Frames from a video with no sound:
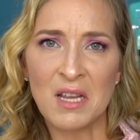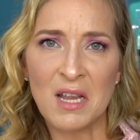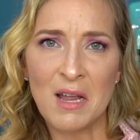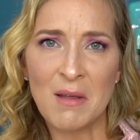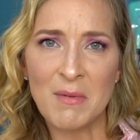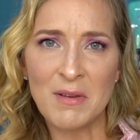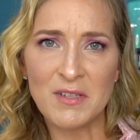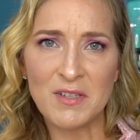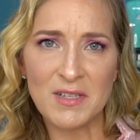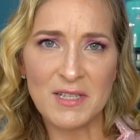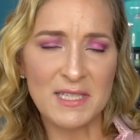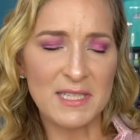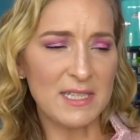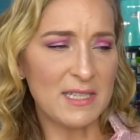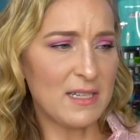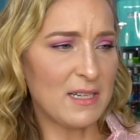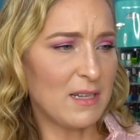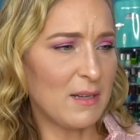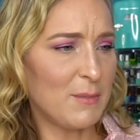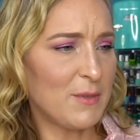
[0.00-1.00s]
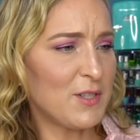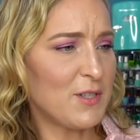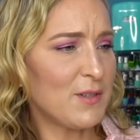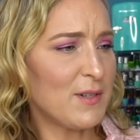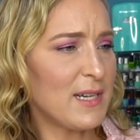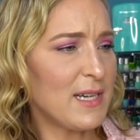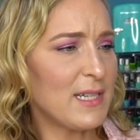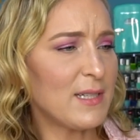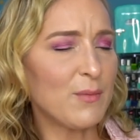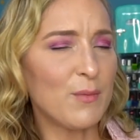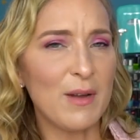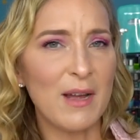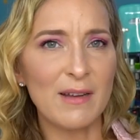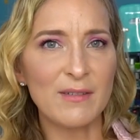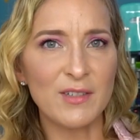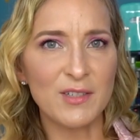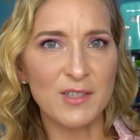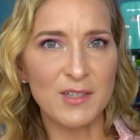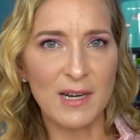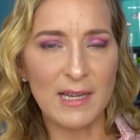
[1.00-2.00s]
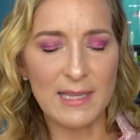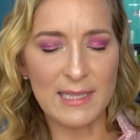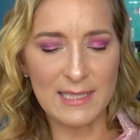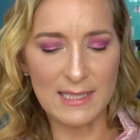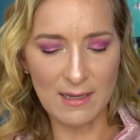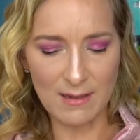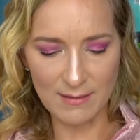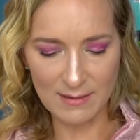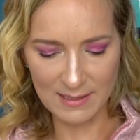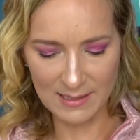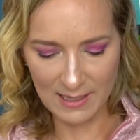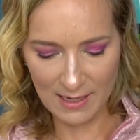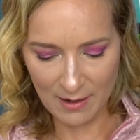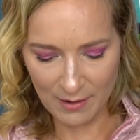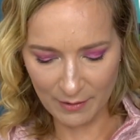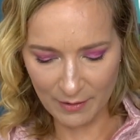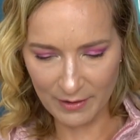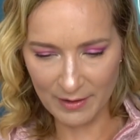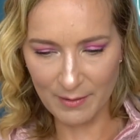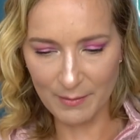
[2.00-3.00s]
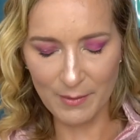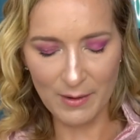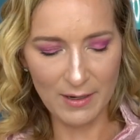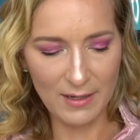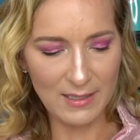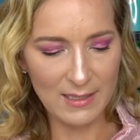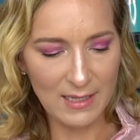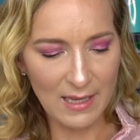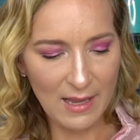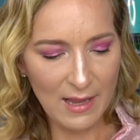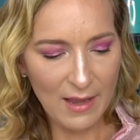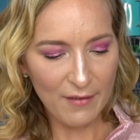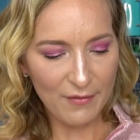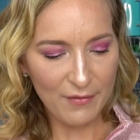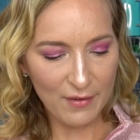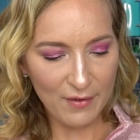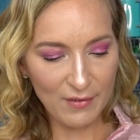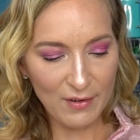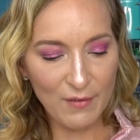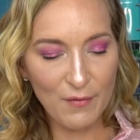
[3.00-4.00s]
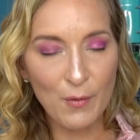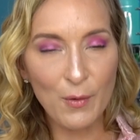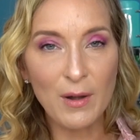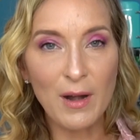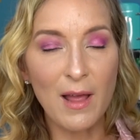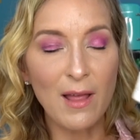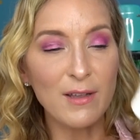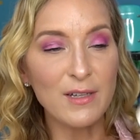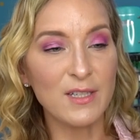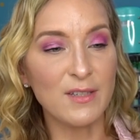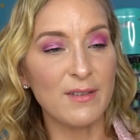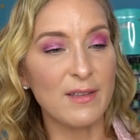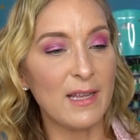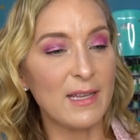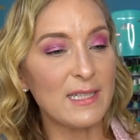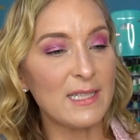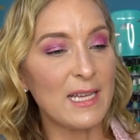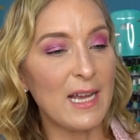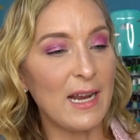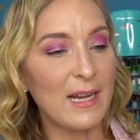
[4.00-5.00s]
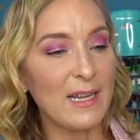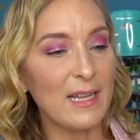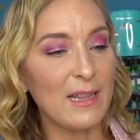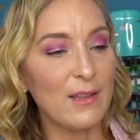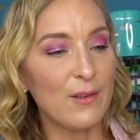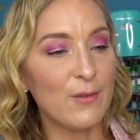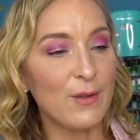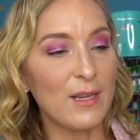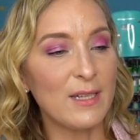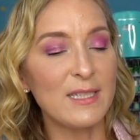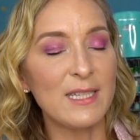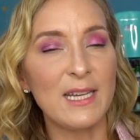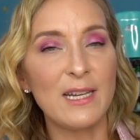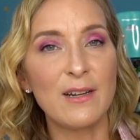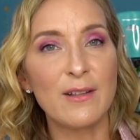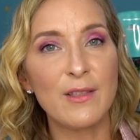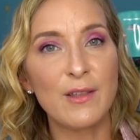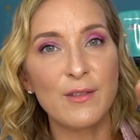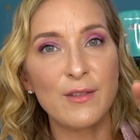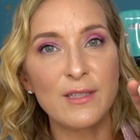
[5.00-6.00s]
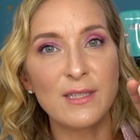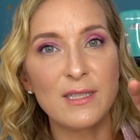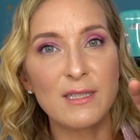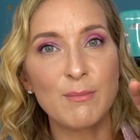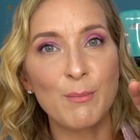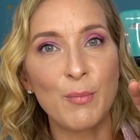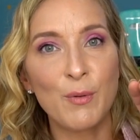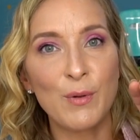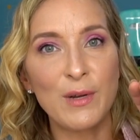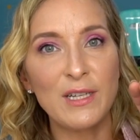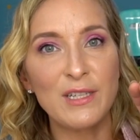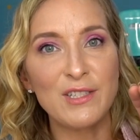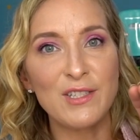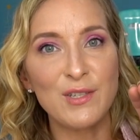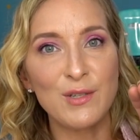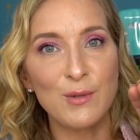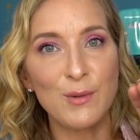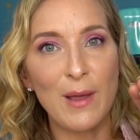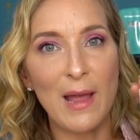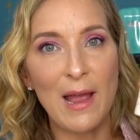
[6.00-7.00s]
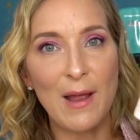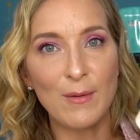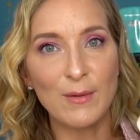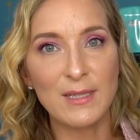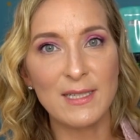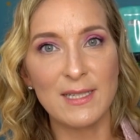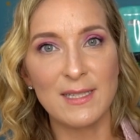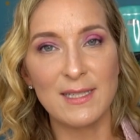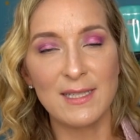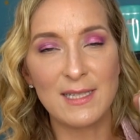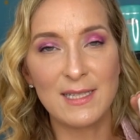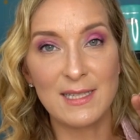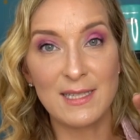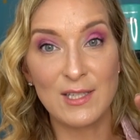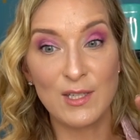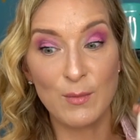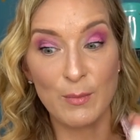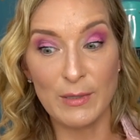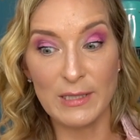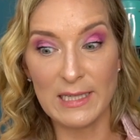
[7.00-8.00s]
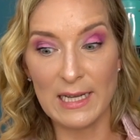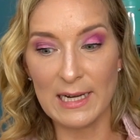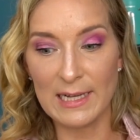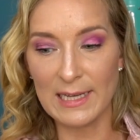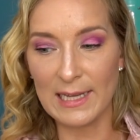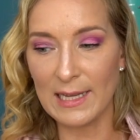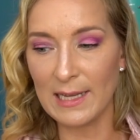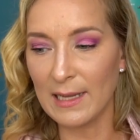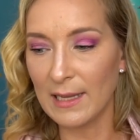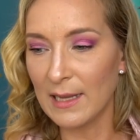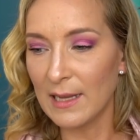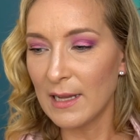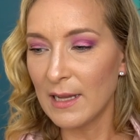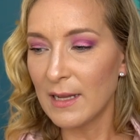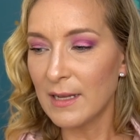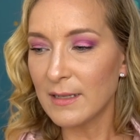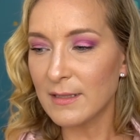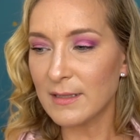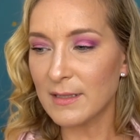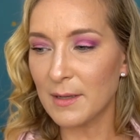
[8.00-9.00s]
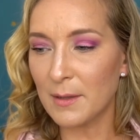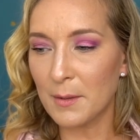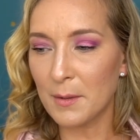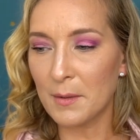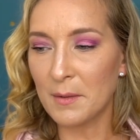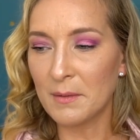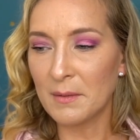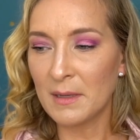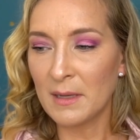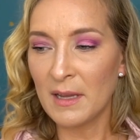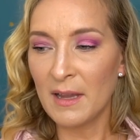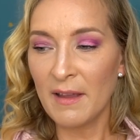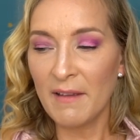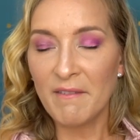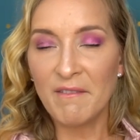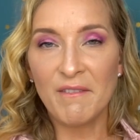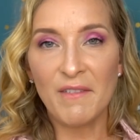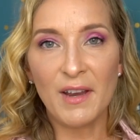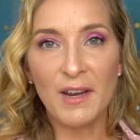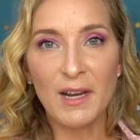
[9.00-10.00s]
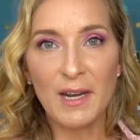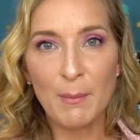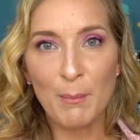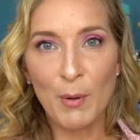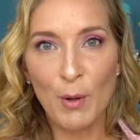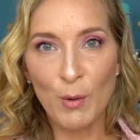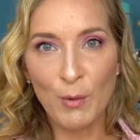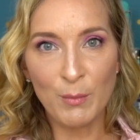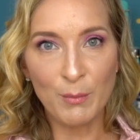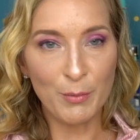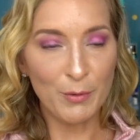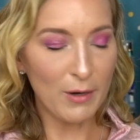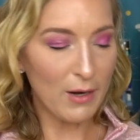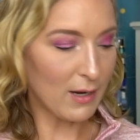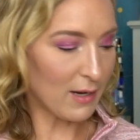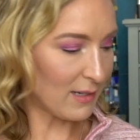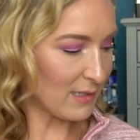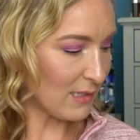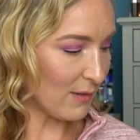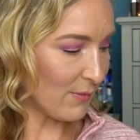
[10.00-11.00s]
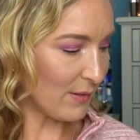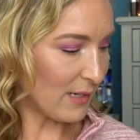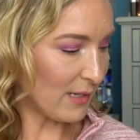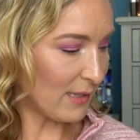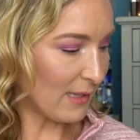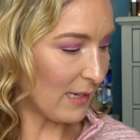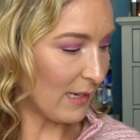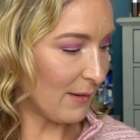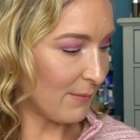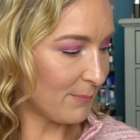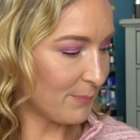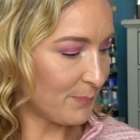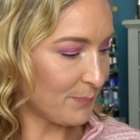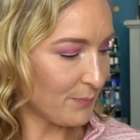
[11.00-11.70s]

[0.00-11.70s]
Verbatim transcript: I'm interested. I'm intrigued. We'll have to try this out and see how good it works. $54 for that tiny little container though. This is 0.2 ounces. It's super tiny. So very potent product evidently.